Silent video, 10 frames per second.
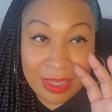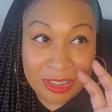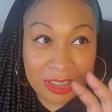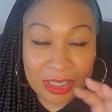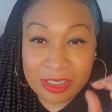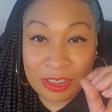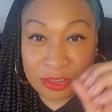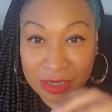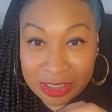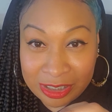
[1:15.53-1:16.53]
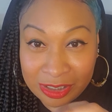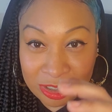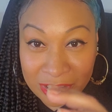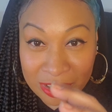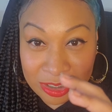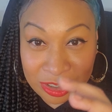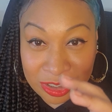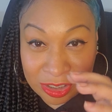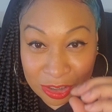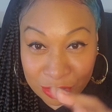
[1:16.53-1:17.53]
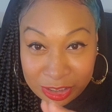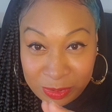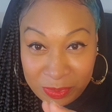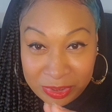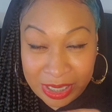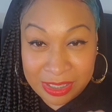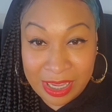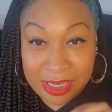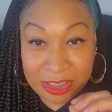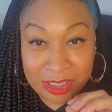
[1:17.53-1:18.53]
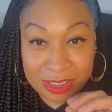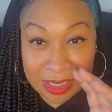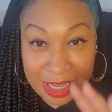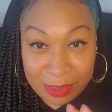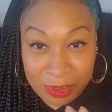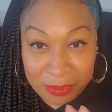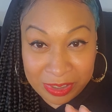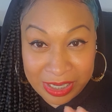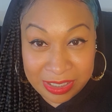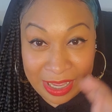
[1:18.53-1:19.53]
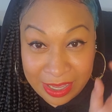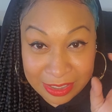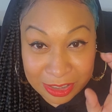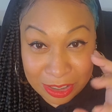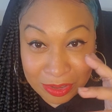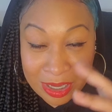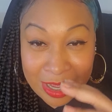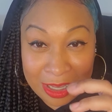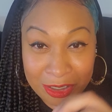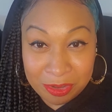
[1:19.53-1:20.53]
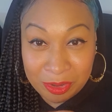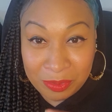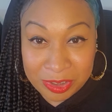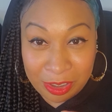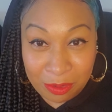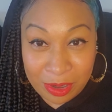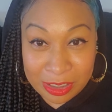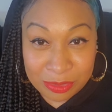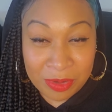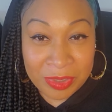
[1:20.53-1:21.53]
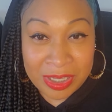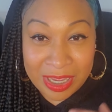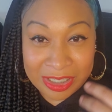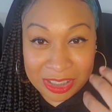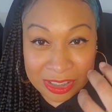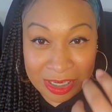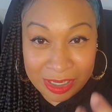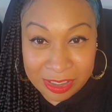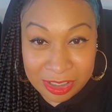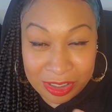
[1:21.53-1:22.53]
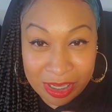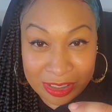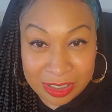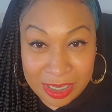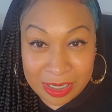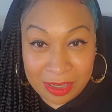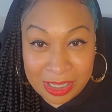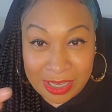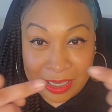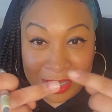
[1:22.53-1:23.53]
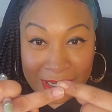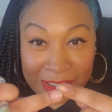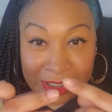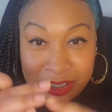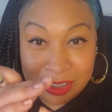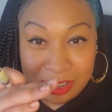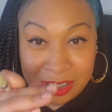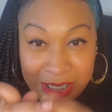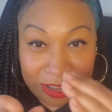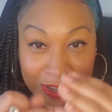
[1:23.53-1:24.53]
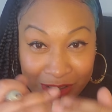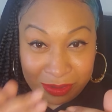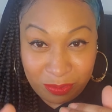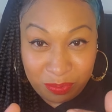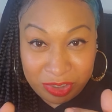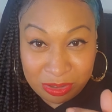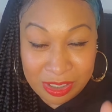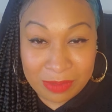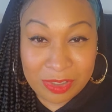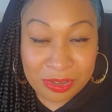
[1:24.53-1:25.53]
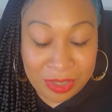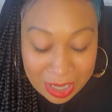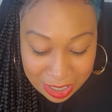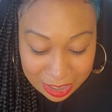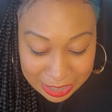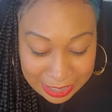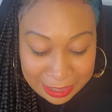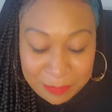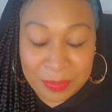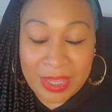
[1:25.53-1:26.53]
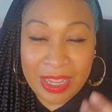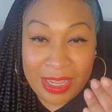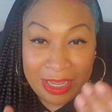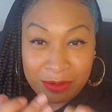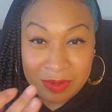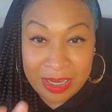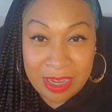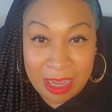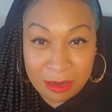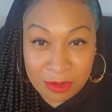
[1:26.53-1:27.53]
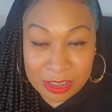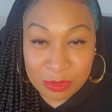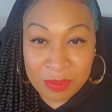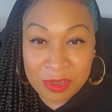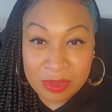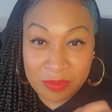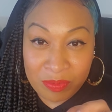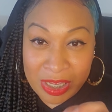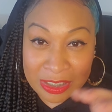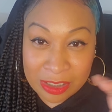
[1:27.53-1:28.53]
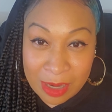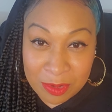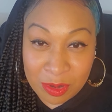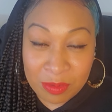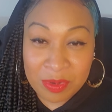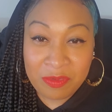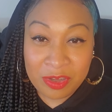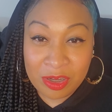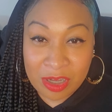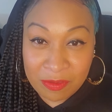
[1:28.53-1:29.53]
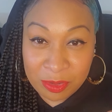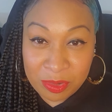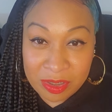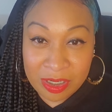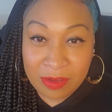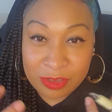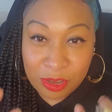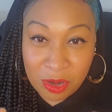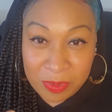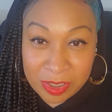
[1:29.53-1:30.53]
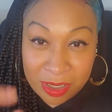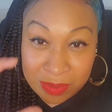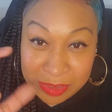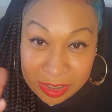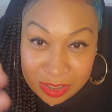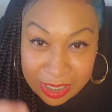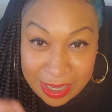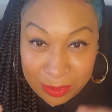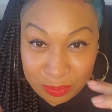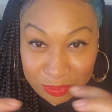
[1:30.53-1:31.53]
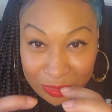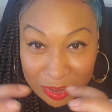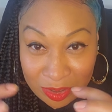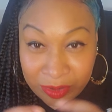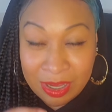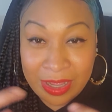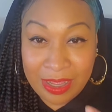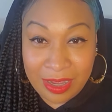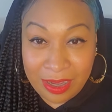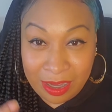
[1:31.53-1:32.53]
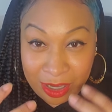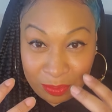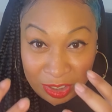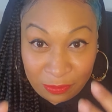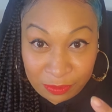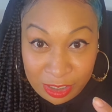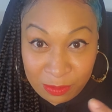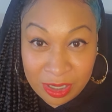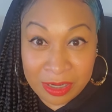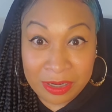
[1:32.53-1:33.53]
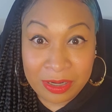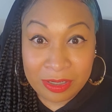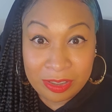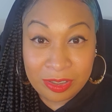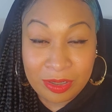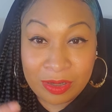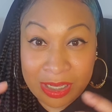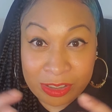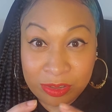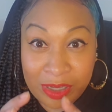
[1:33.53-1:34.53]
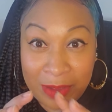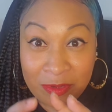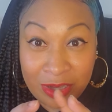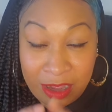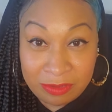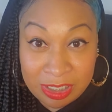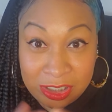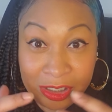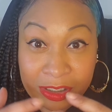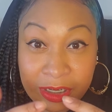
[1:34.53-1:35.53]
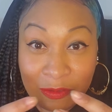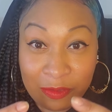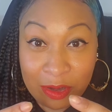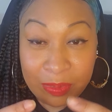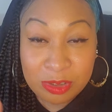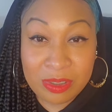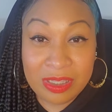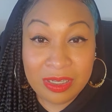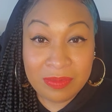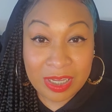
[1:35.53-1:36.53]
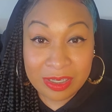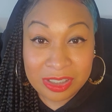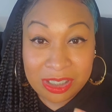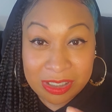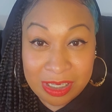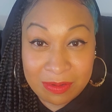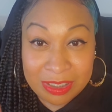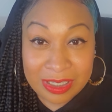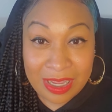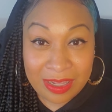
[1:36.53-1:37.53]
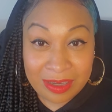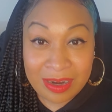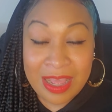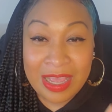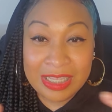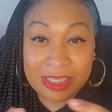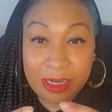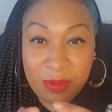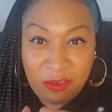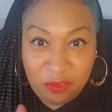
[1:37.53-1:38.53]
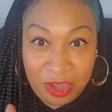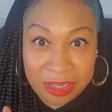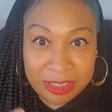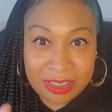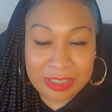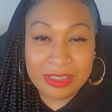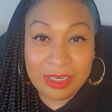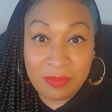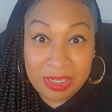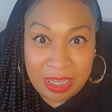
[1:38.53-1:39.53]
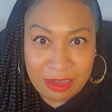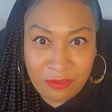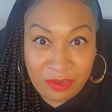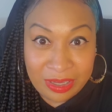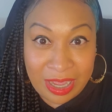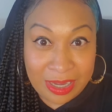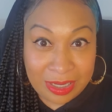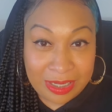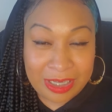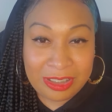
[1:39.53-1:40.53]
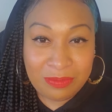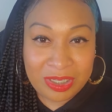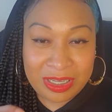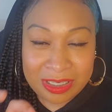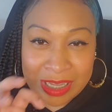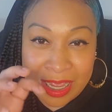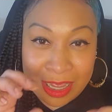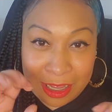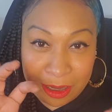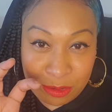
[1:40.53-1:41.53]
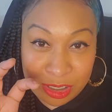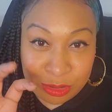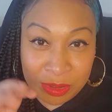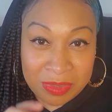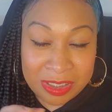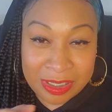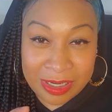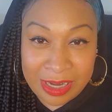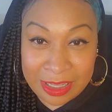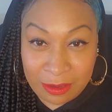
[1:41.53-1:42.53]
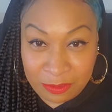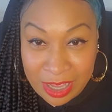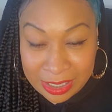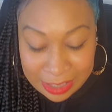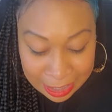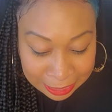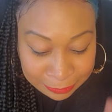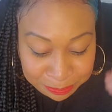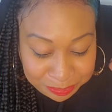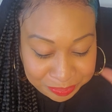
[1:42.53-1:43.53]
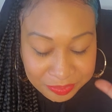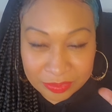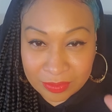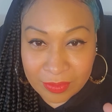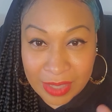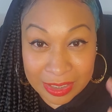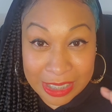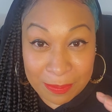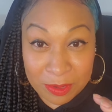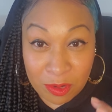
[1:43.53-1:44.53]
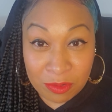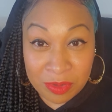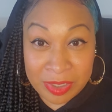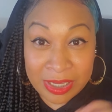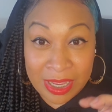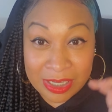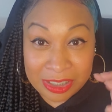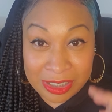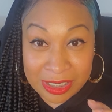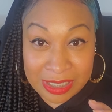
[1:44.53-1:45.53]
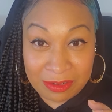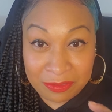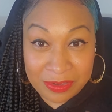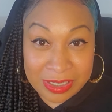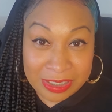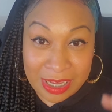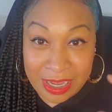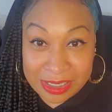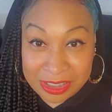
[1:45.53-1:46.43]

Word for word: she doesn't trust she she doesn't trust people like that she doesn't like people like that so you know with the aquarius woman she's gonna it's gonna like a instant connection between them two okay and where aquarius woman makes capricorn woman feel comfortable enough to open up to like you know uh, be free with her you know and so conversation is gonna flow between them they're gonna share secrets together it's gonna be fun this is gonna be like a fun kind of connection because aquarius woman is gonna like the fact that Capricorn woman, she does have a fun side.